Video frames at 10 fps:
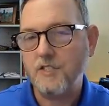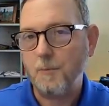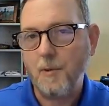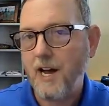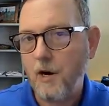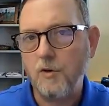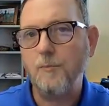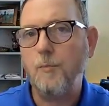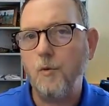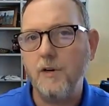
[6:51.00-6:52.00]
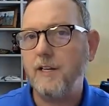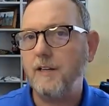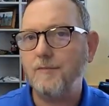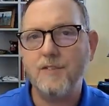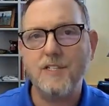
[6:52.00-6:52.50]
just the
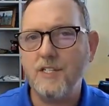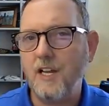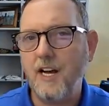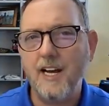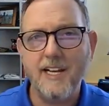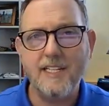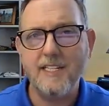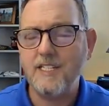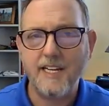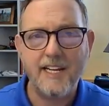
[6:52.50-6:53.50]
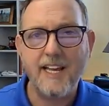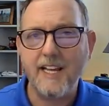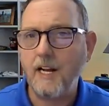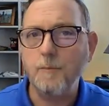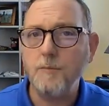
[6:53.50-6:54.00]
PowerPoint slides.
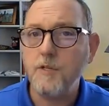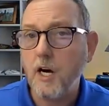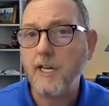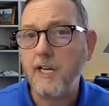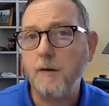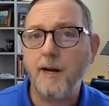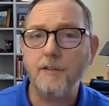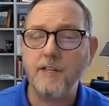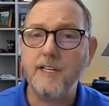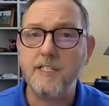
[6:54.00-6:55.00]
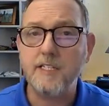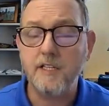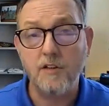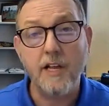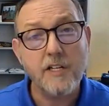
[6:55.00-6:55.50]
Again, I'm talking about these
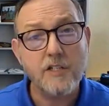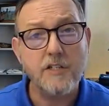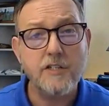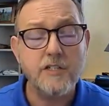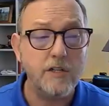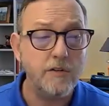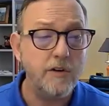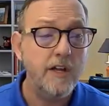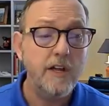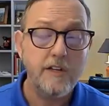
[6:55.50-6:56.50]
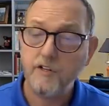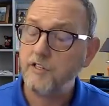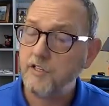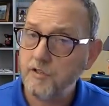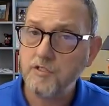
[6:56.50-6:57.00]
in lectures, so you
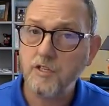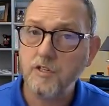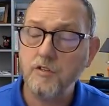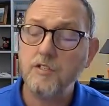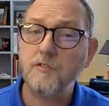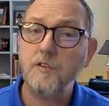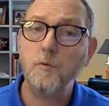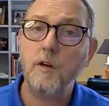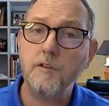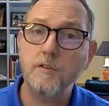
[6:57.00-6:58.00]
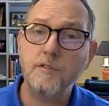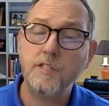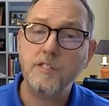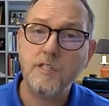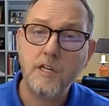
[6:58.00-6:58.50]
could use those if you want
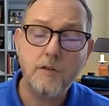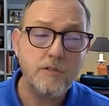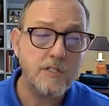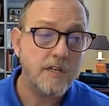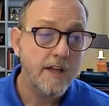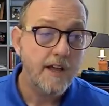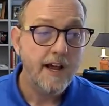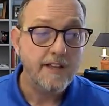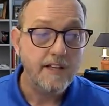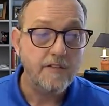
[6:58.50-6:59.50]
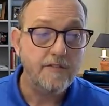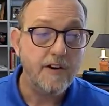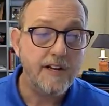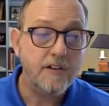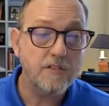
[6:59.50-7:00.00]
those as notes. And then the
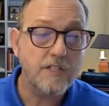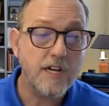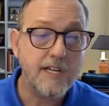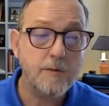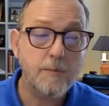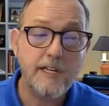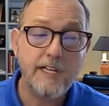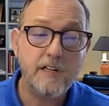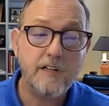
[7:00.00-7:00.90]
final document